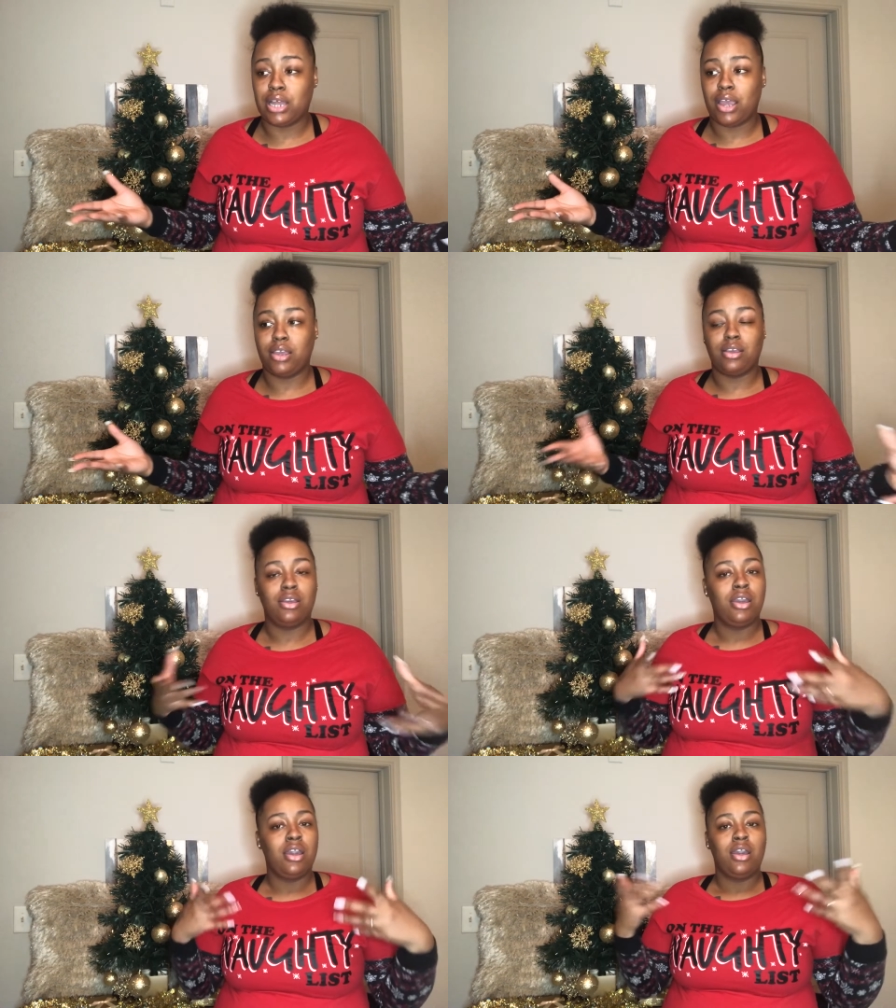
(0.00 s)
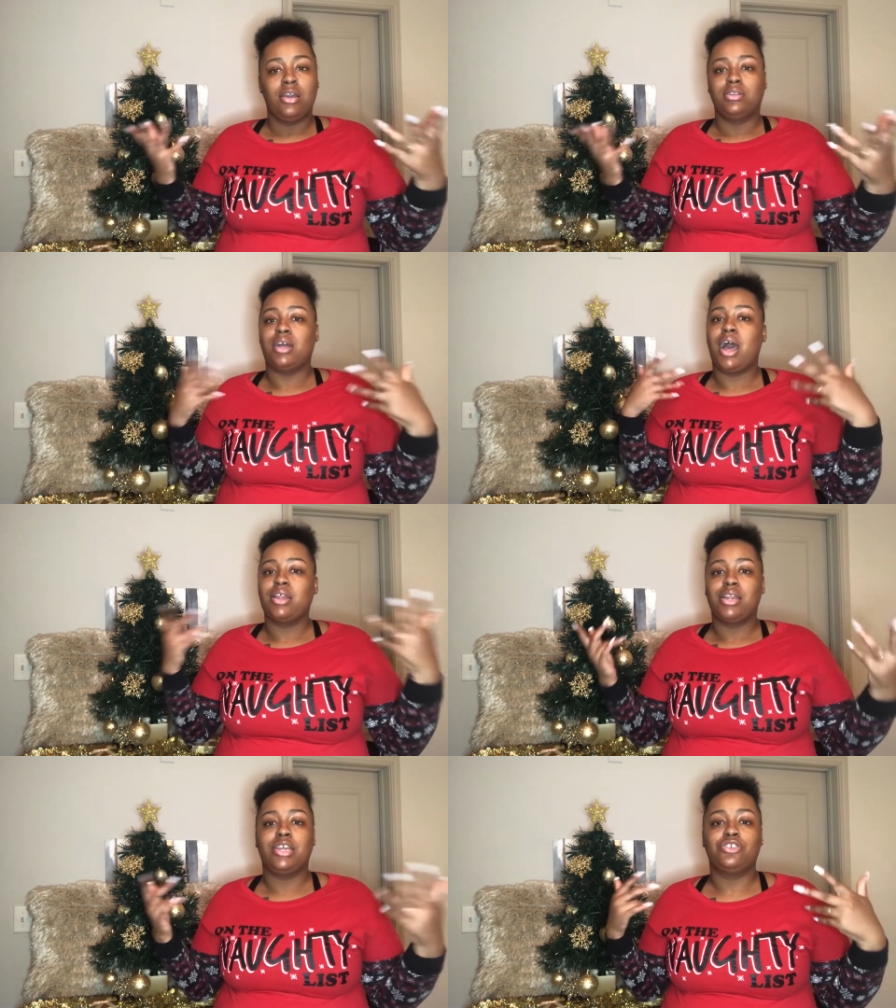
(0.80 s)
Like, the
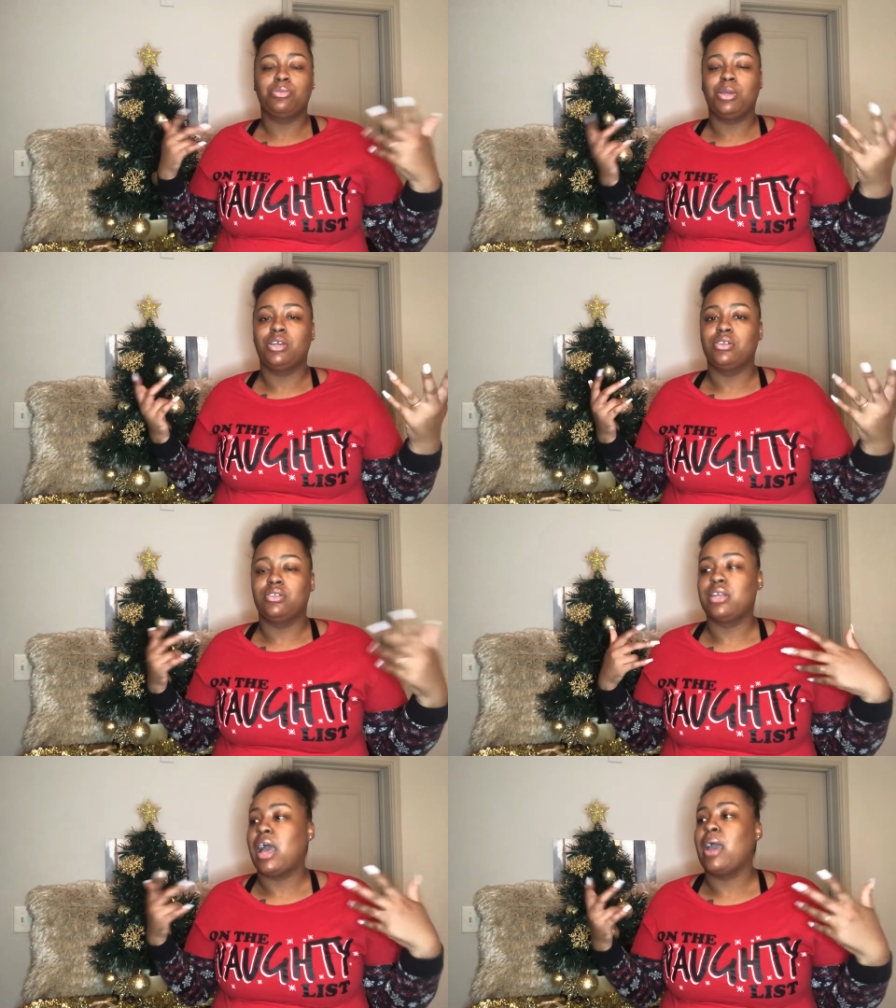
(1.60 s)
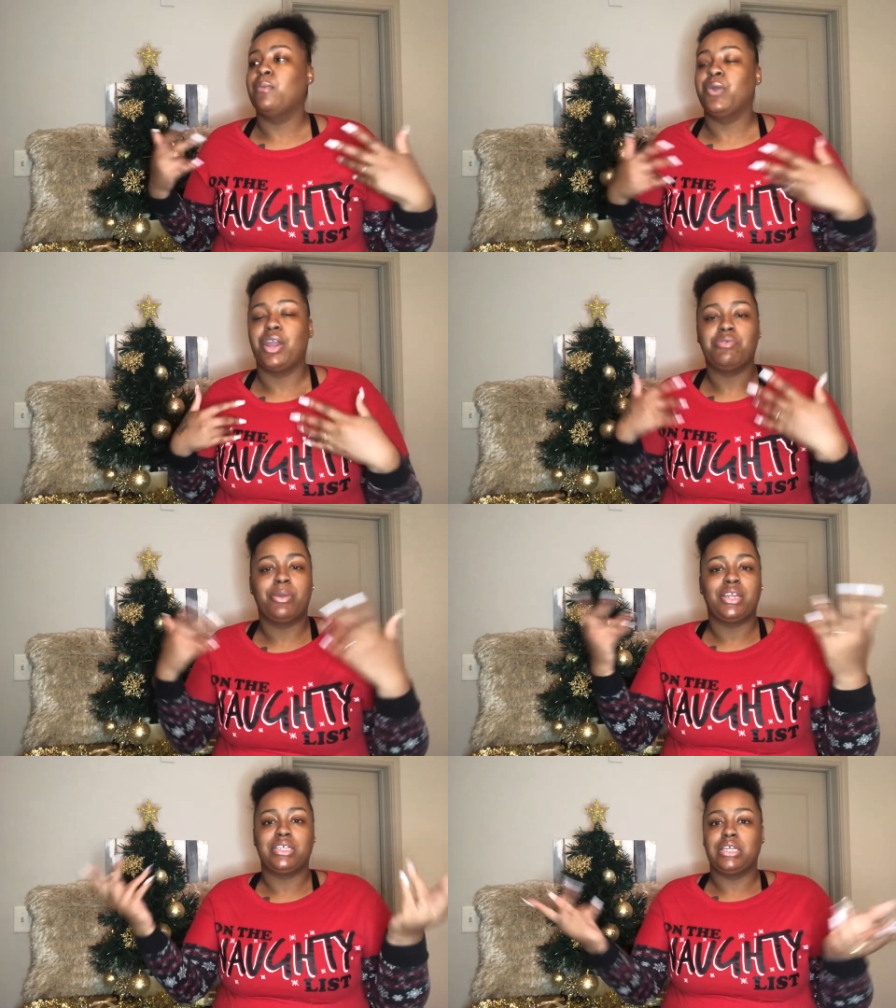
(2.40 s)
holidays should be a time where
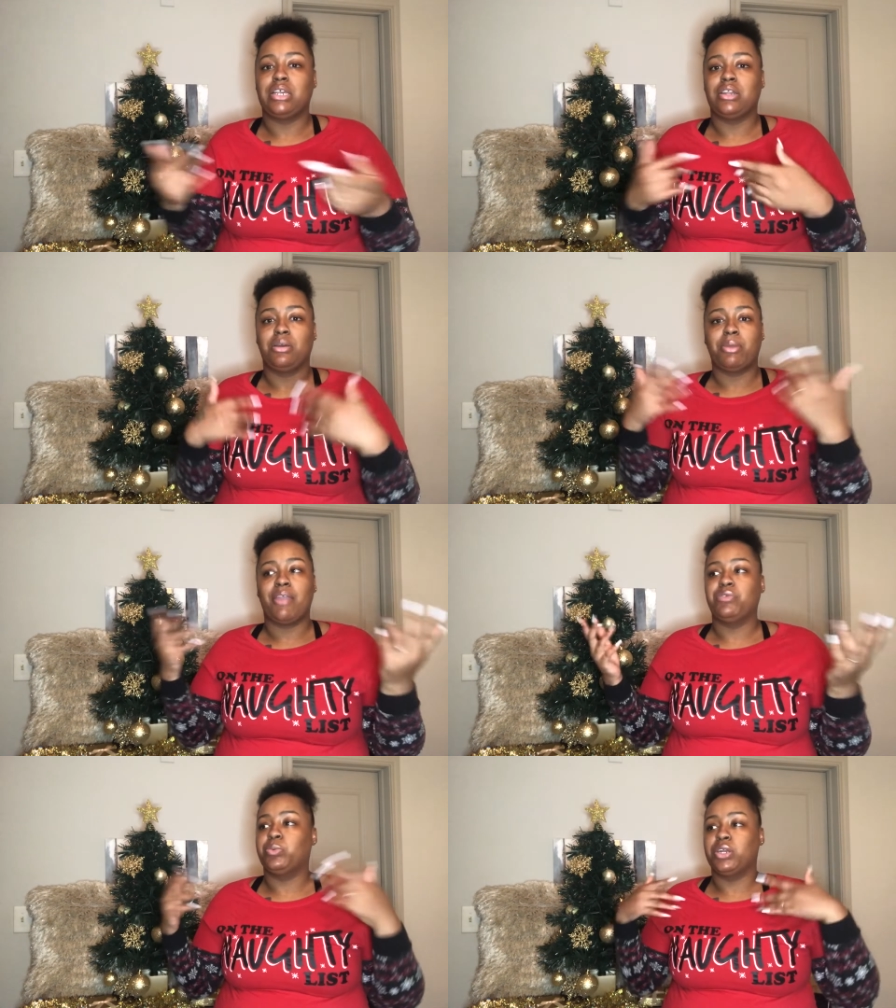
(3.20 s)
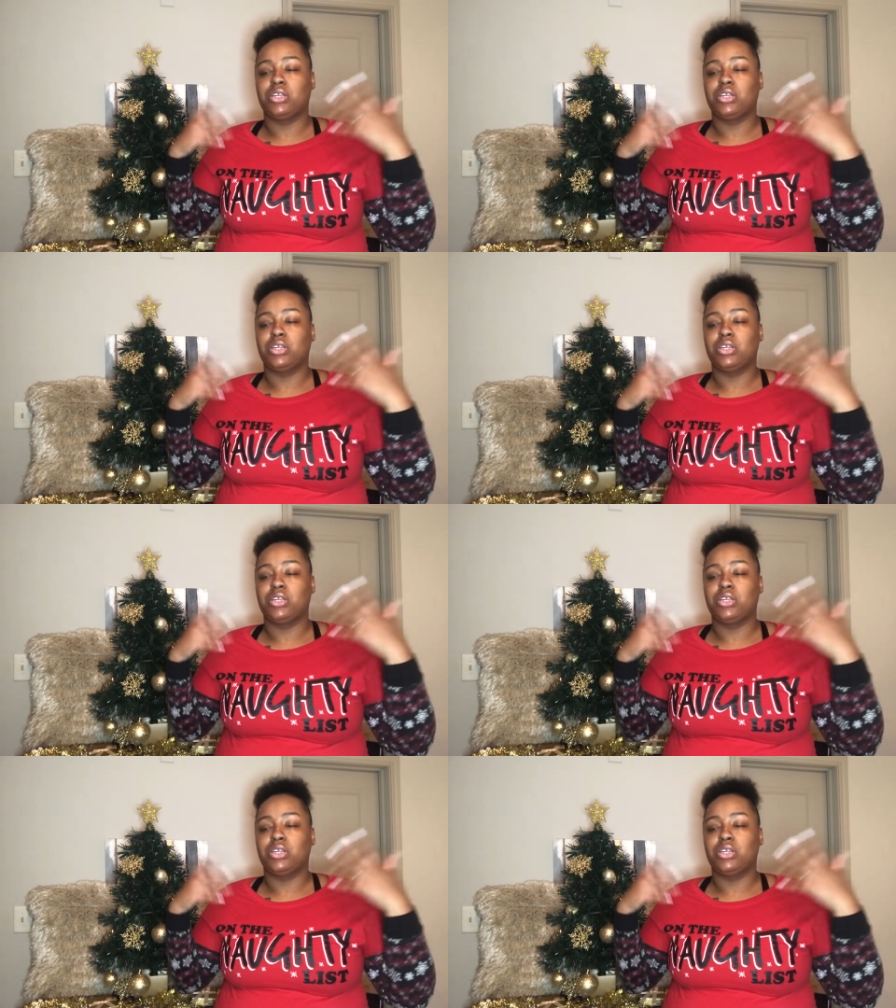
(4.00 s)
everybody's linking up everywhere.